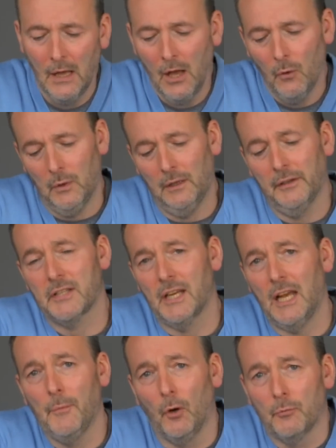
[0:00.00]
Well, the
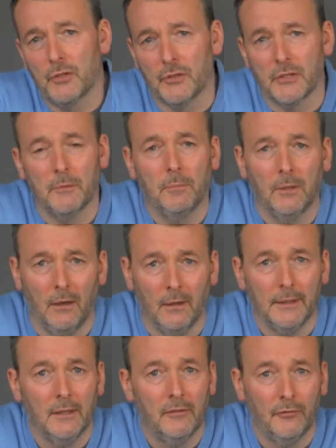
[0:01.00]
same options
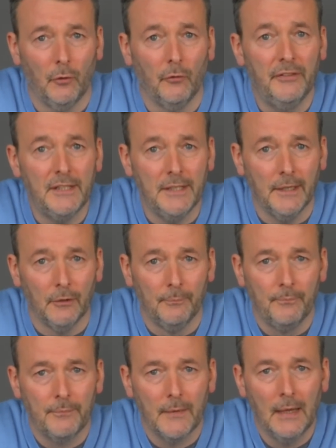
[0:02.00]
apply for video,
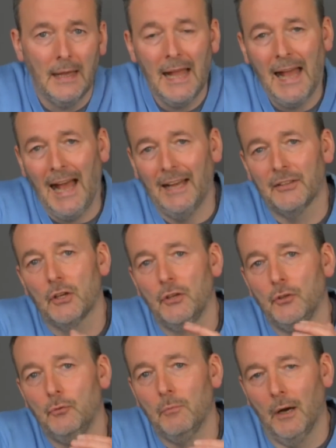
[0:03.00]
and
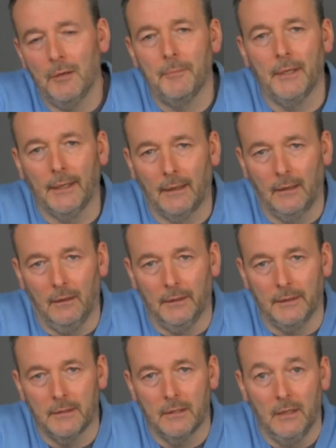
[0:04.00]
you might be
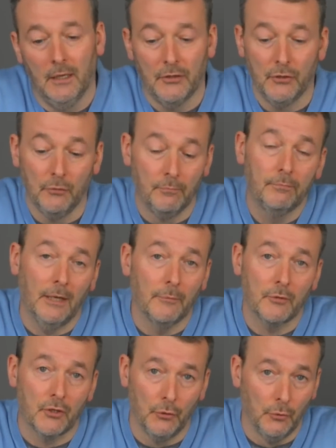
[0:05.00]
inclined, as you
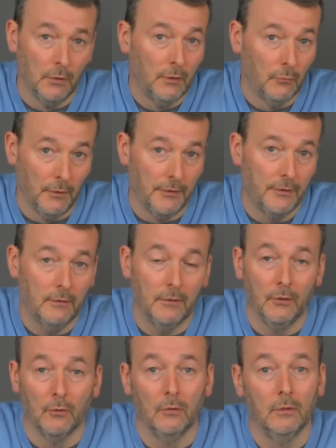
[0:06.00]
perhaps do with
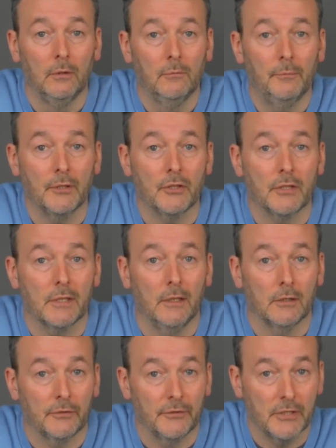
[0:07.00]
your picture
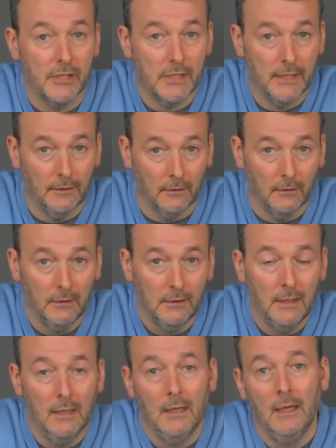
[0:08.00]
styles for still,
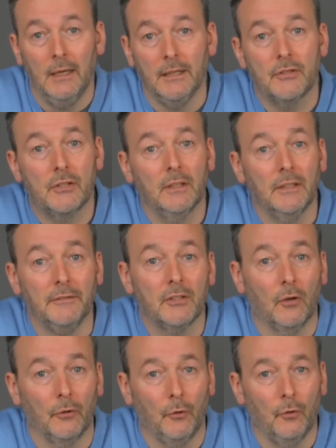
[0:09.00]
is to leave it
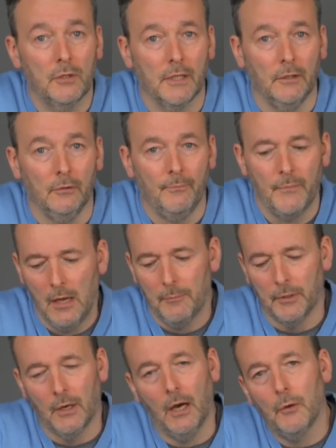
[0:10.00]
on auto,
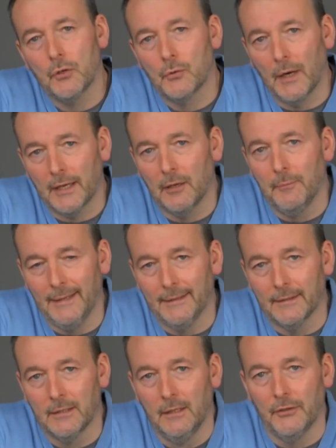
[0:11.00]
but I would
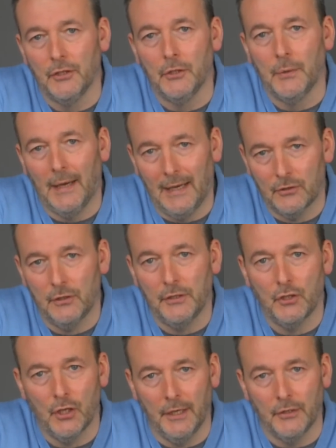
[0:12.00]
recommend that you actually
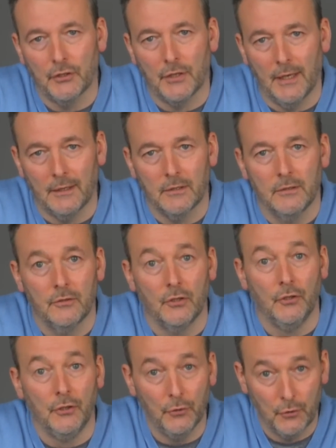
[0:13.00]
change that to
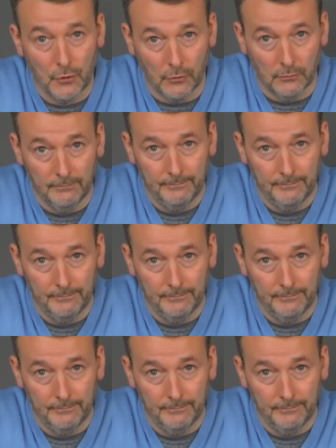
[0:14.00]
neutral.